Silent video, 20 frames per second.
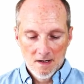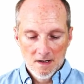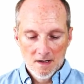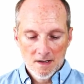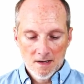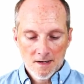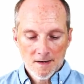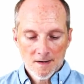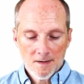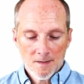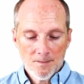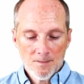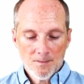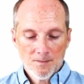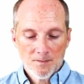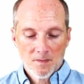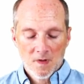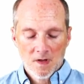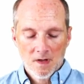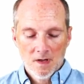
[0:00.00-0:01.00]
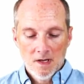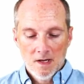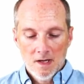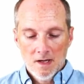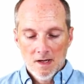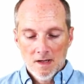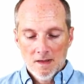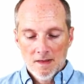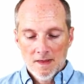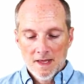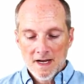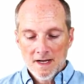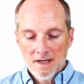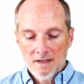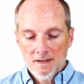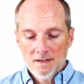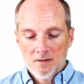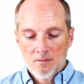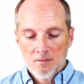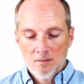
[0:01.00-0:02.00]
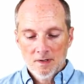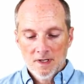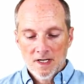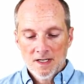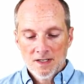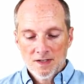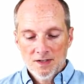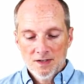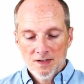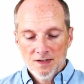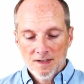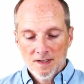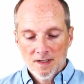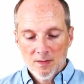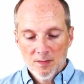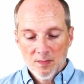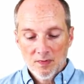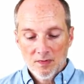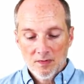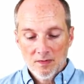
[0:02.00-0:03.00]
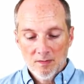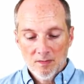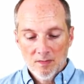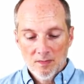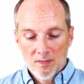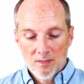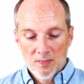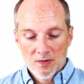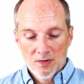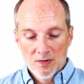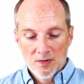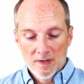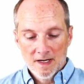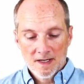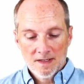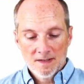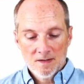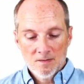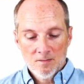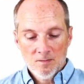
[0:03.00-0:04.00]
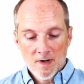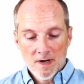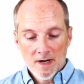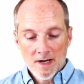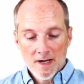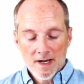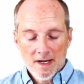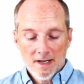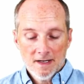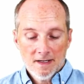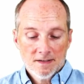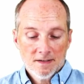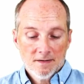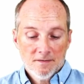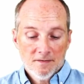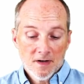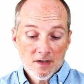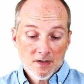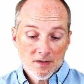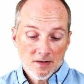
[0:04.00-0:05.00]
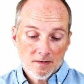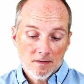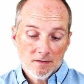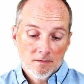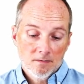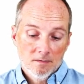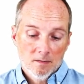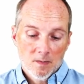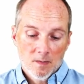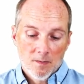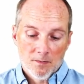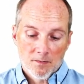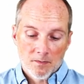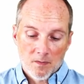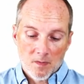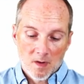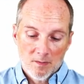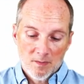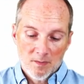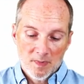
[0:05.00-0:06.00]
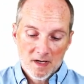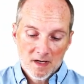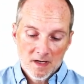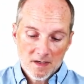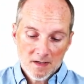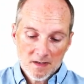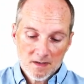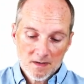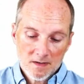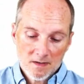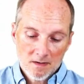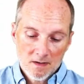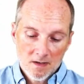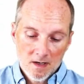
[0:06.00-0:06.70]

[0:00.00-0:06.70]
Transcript: Um, that is a relationship between x and y, and it's a function, because